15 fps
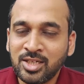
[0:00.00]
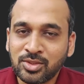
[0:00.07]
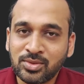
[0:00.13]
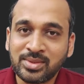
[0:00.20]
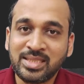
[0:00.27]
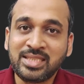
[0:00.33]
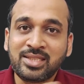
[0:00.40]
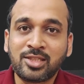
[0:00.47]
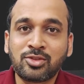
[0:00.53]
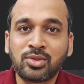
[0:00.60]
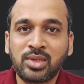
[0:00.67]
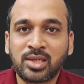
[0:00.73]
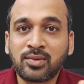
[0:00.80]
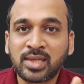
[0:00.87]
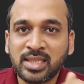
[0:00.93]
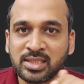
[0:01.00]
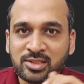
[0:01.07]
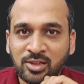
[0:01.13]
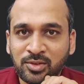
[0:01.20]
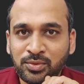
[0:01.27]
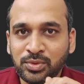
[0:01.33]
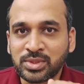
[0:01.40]
So this also advantage
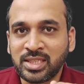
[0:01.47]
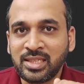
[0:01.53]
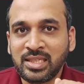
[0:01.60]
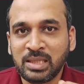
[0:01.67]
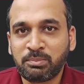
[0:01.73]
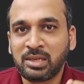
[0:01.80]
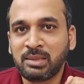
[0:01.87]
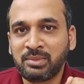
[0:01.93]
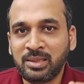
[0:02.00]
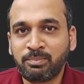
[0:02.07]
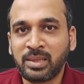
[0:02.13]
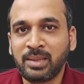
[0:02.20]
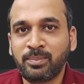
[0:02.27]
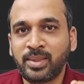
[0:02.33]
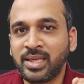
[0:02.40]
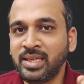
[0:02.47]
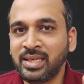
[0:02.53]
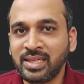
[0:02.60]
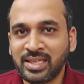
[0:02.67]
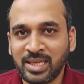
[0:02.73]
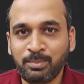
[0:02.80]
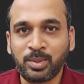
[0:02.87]
of using deployment
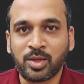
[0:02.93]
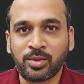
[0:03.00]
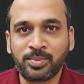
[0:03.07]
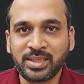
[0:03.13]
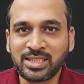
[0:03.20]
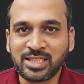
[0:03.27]
pipeline in Power B I